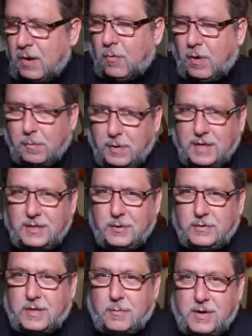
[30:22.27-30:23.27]
What I'm going to do
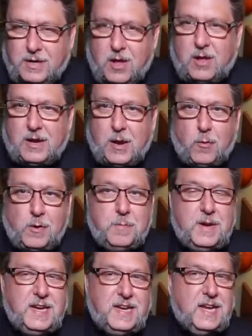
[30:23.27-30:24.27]
is I'm going to call it a
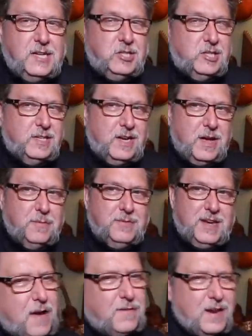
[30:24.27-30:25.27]
remediation
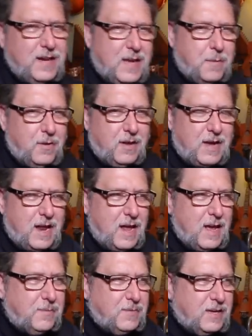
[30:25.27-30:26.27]
update. I've got a couple of
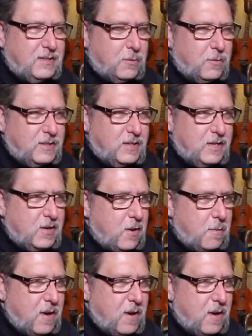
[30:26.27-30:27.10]
kind of updates I want to do.